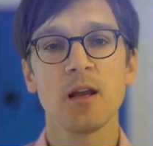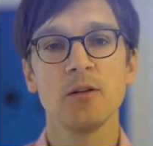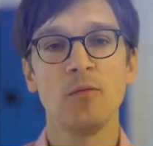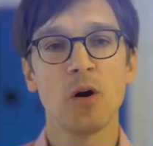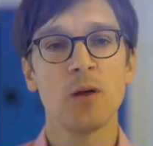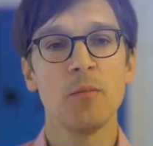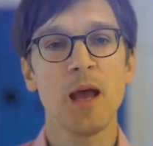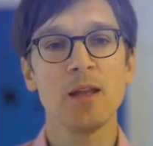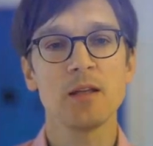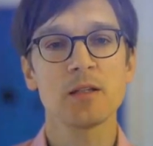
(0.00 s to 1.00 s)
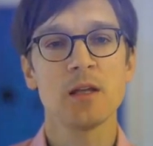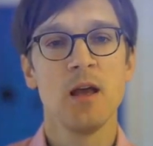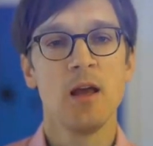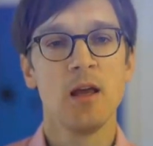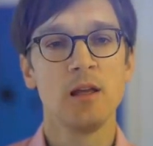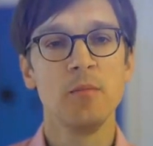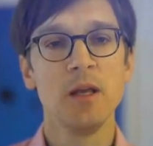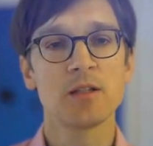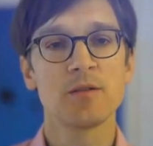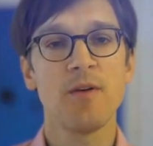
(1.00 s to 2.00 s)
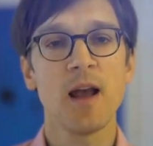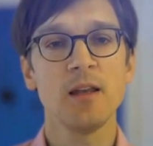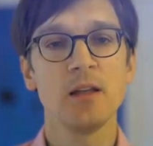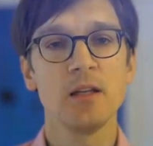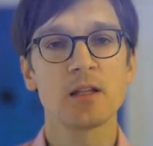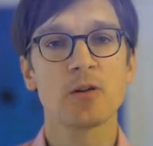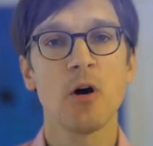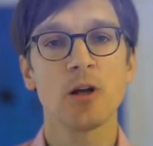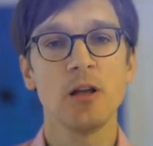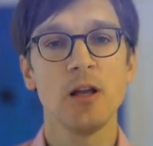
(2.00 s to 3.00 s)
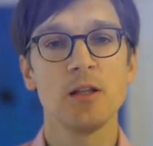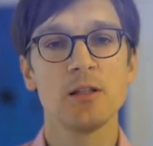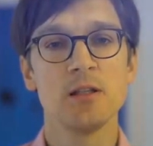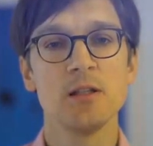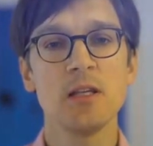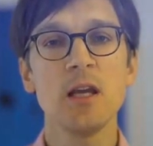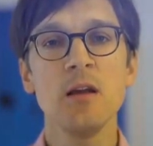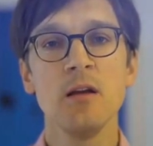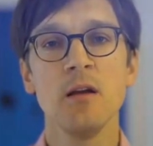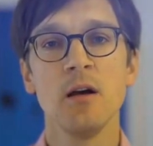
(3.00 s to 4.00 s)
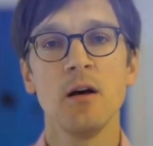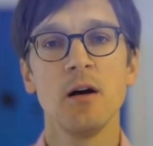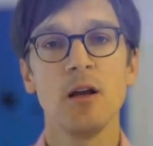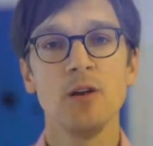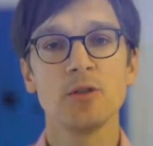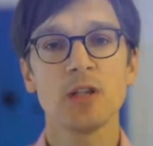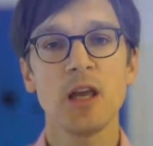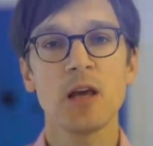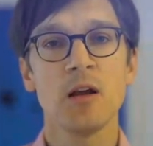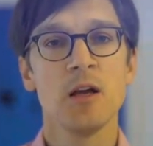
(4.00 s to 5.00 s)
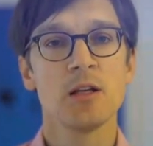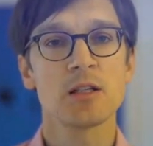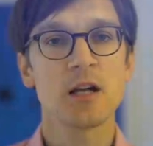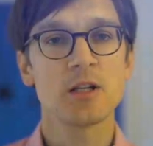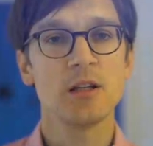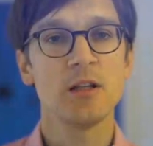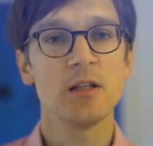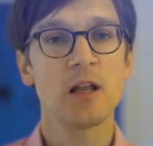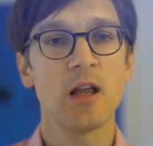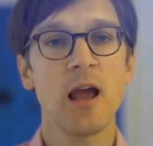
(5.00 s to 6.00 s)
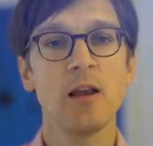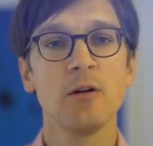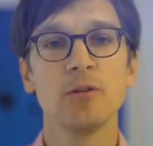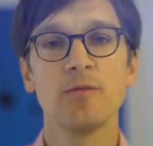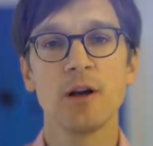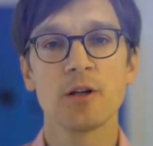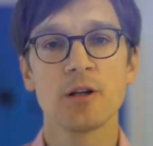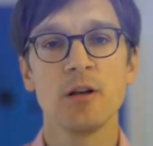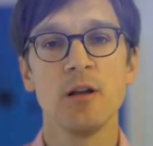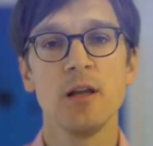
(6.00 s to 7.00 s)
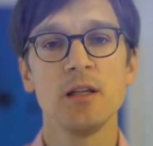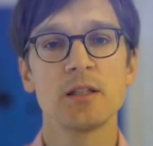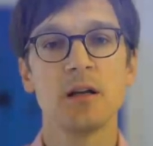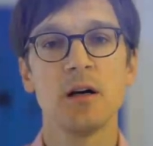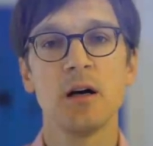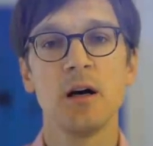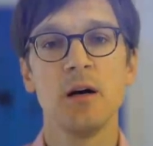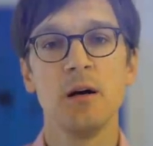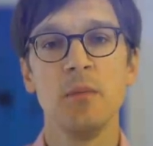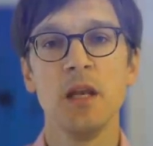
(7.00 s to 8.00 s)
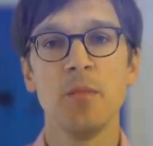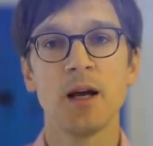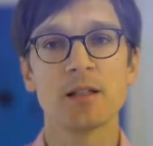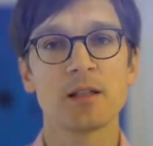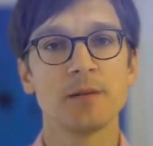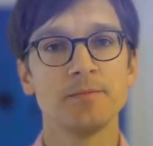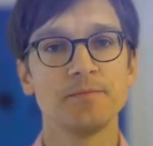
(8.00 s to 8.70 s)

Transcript: random walk embeddings? It means finding these coordinates z uh, used here such that this likelihood function is uh, minimized.